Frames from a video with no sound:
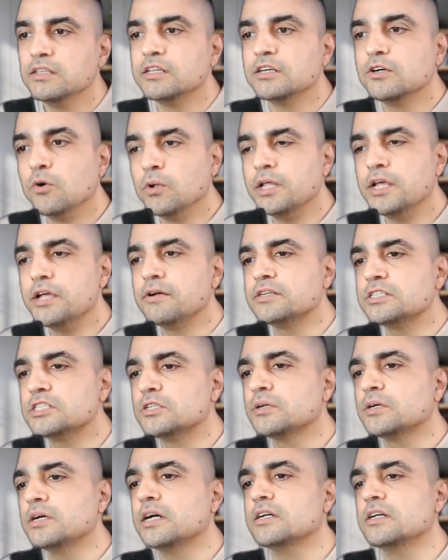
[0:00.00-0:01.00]
The goal here
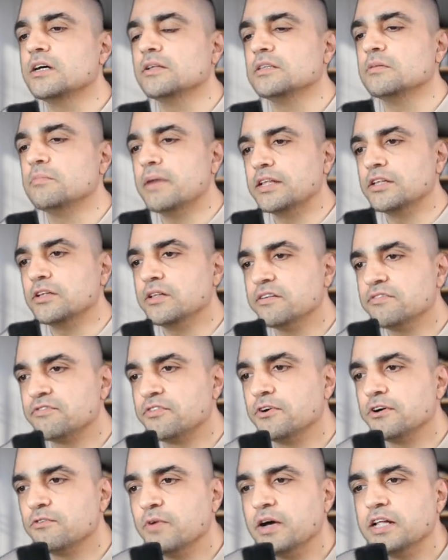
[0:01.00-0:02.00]
is to cut down the manual
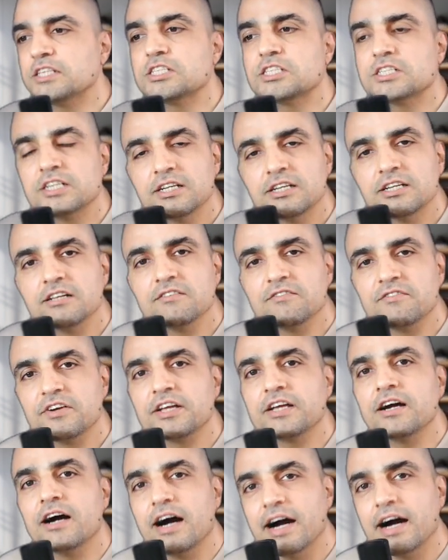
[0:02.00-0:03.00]
effort while still delivering